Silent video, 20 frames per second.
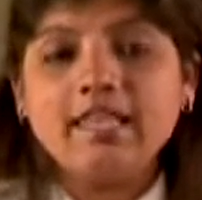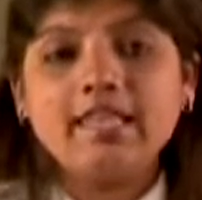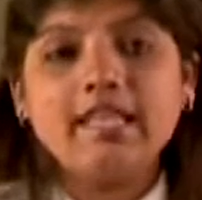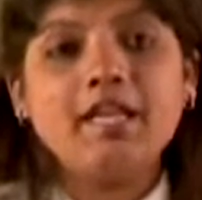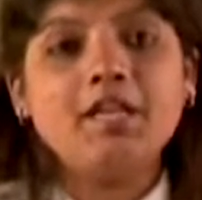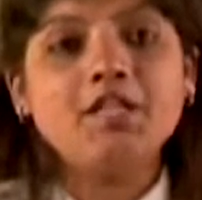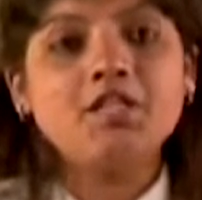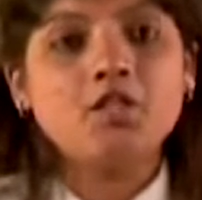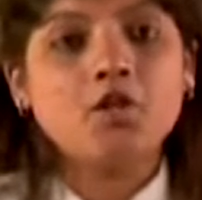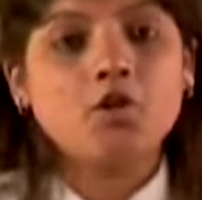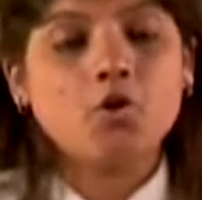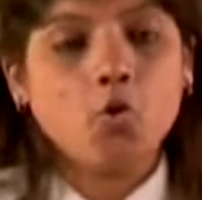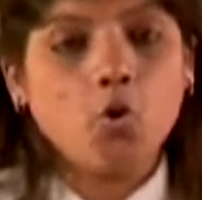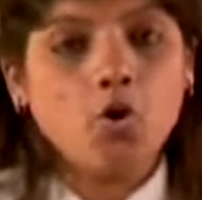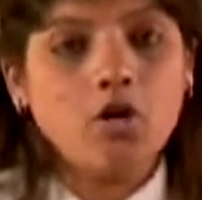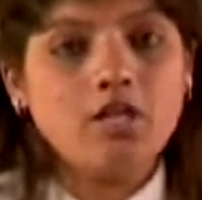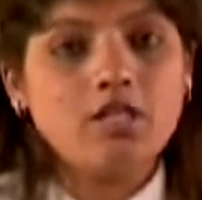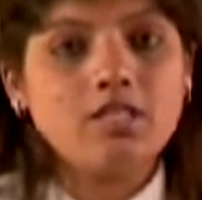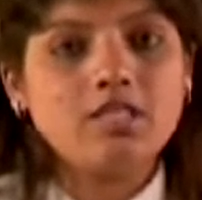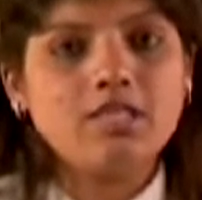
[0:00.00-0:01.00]
There is a
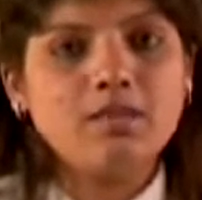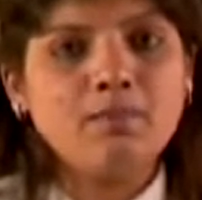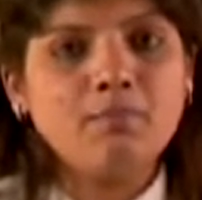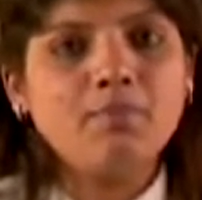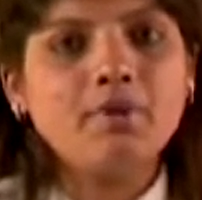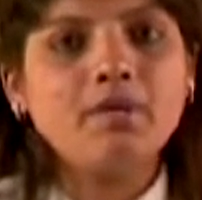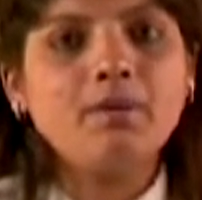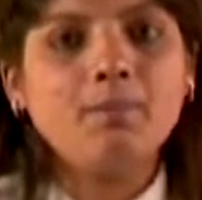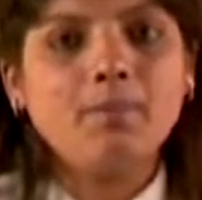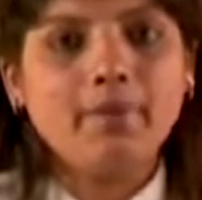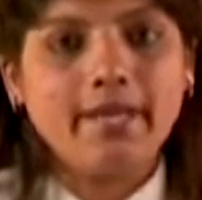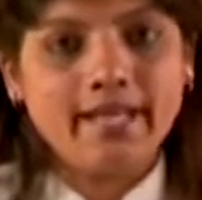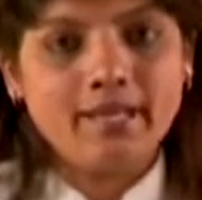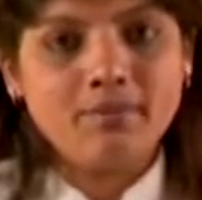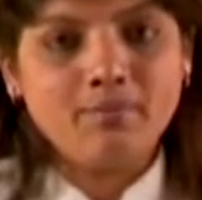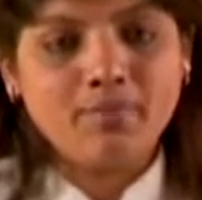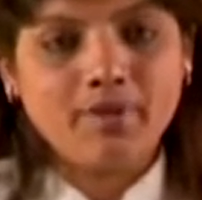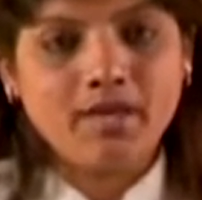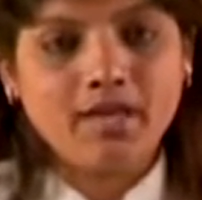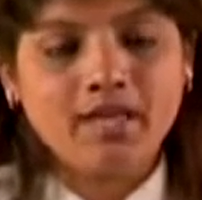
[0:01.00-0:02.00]
rolled simple
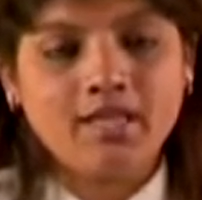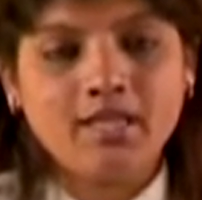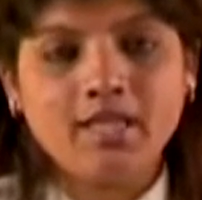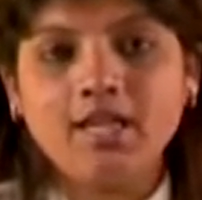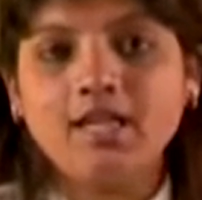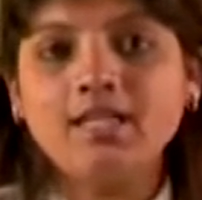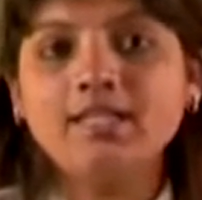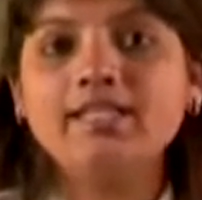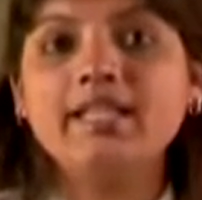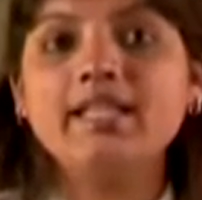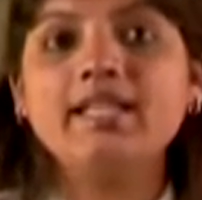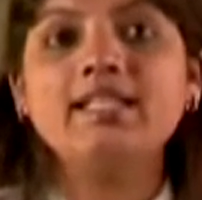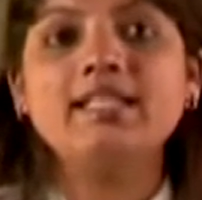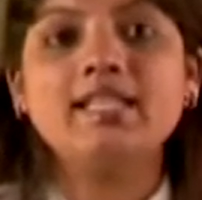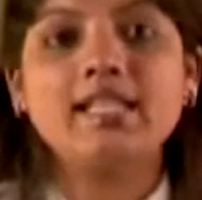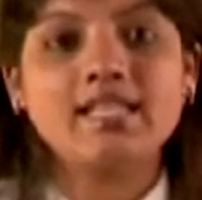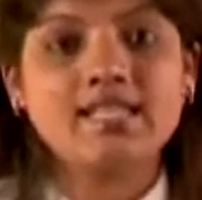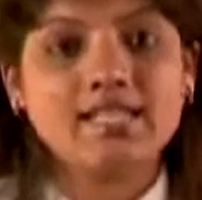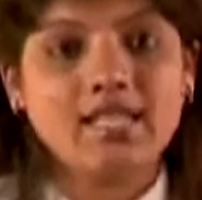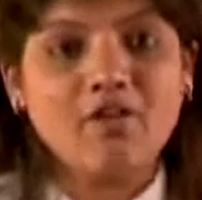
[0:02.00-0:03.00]
plain paratha, there
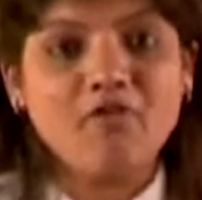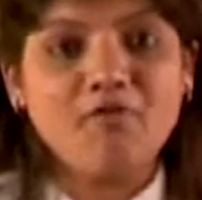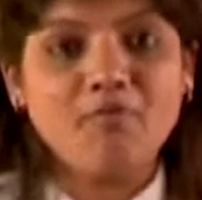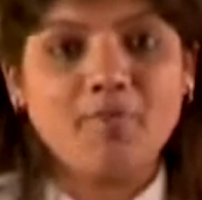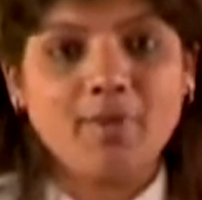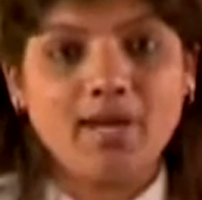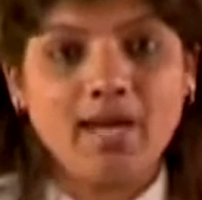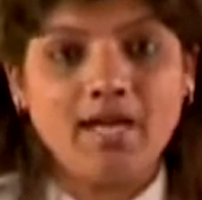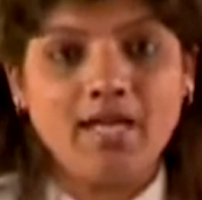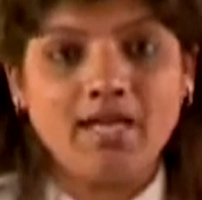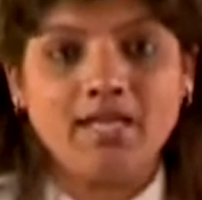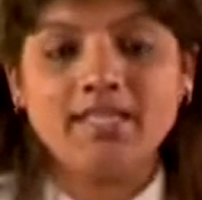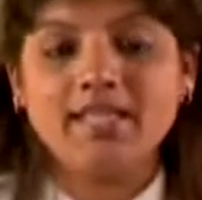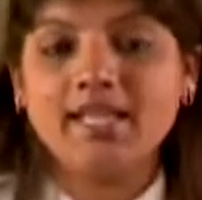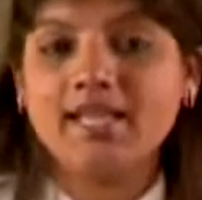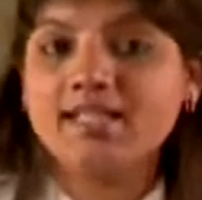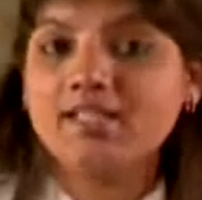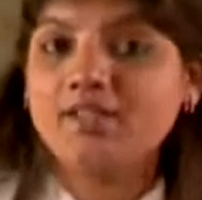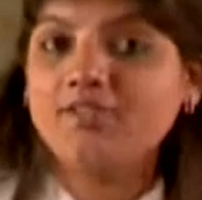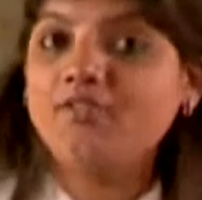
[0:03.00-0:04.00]
is a stuffed paratha, and
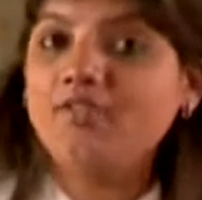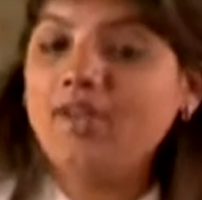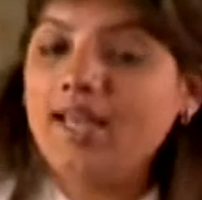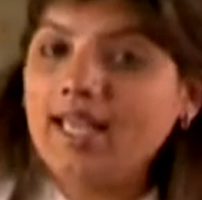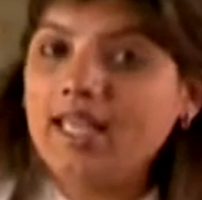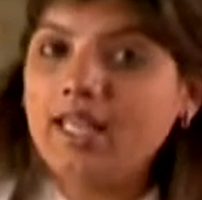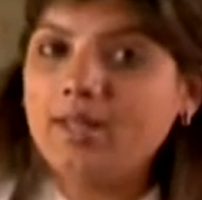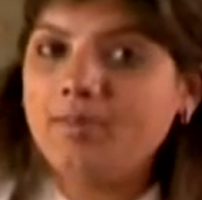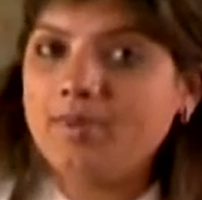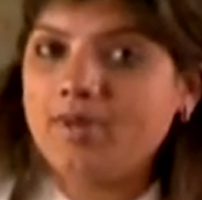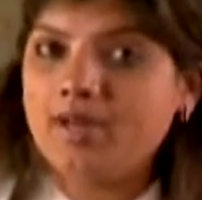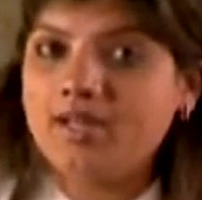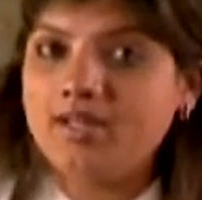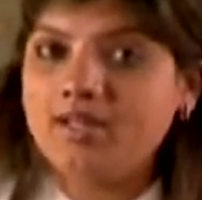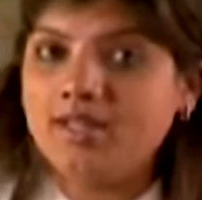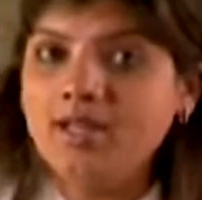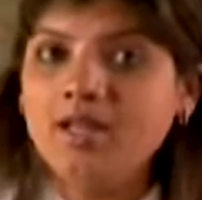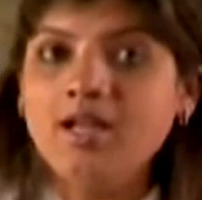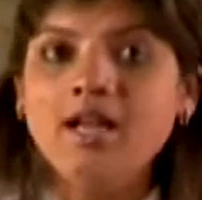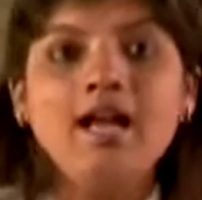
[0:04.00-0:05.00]
there is a flaky
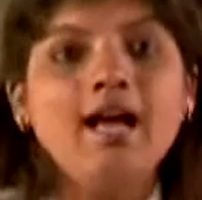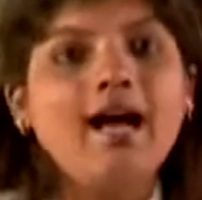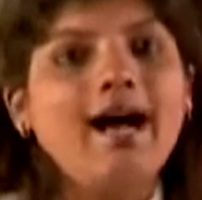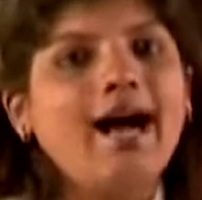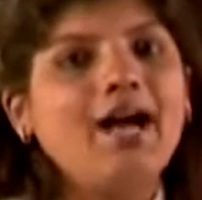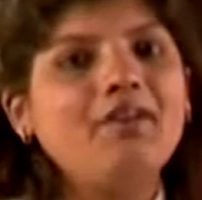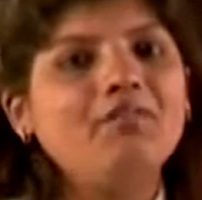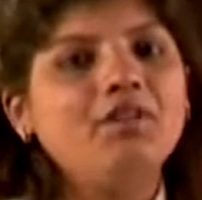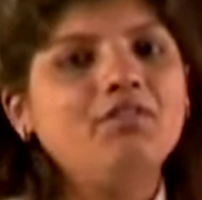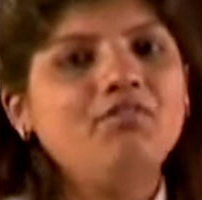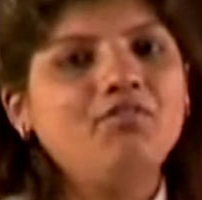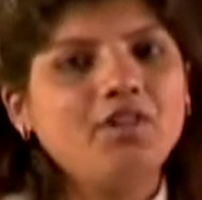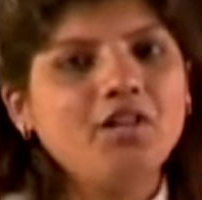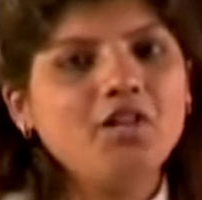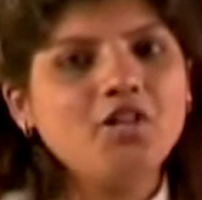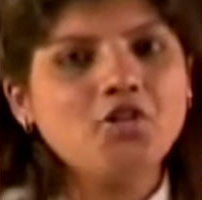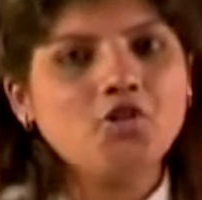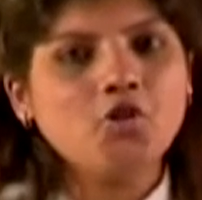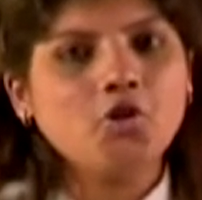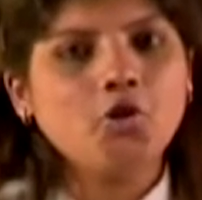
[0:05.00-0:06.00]
paratha. I will
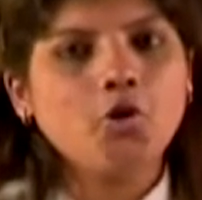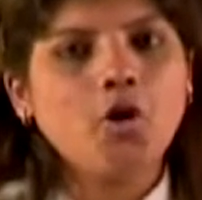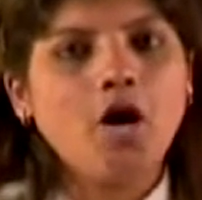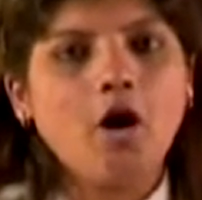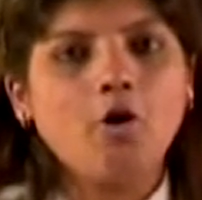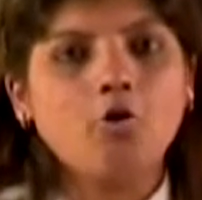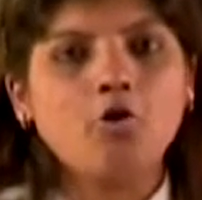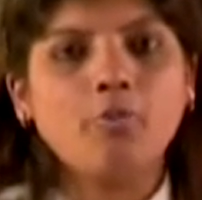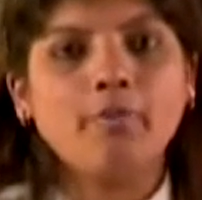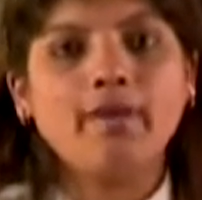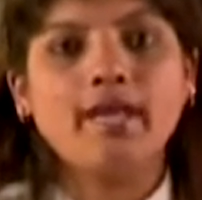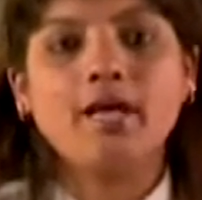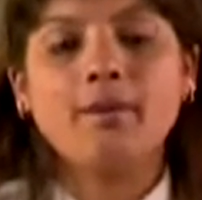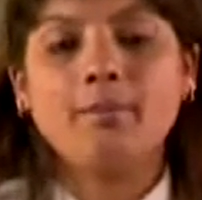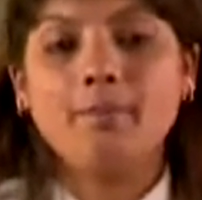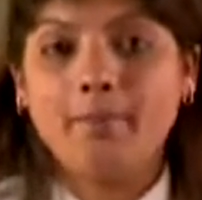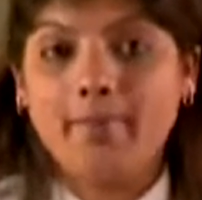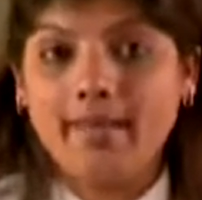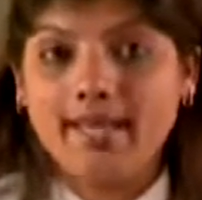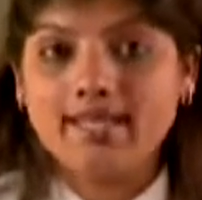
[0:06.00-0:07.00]
first show you how to make
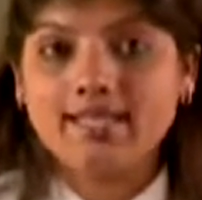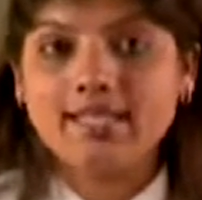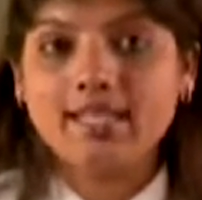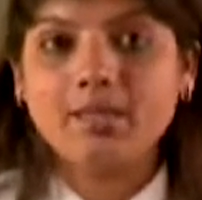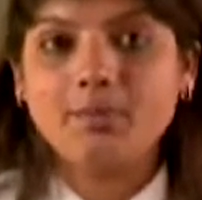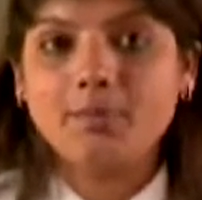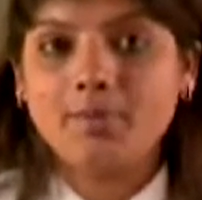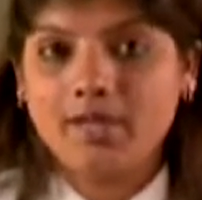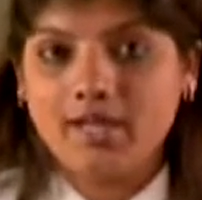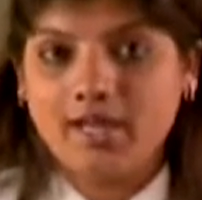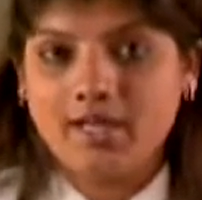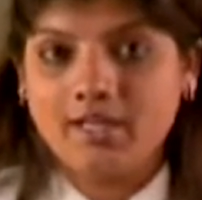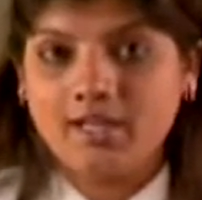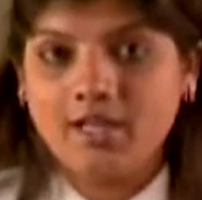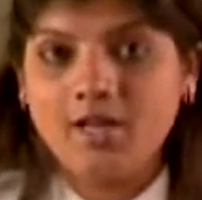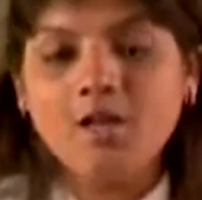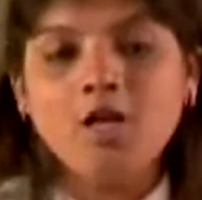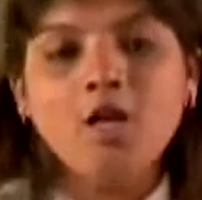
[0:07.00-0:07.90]
a basic paratha.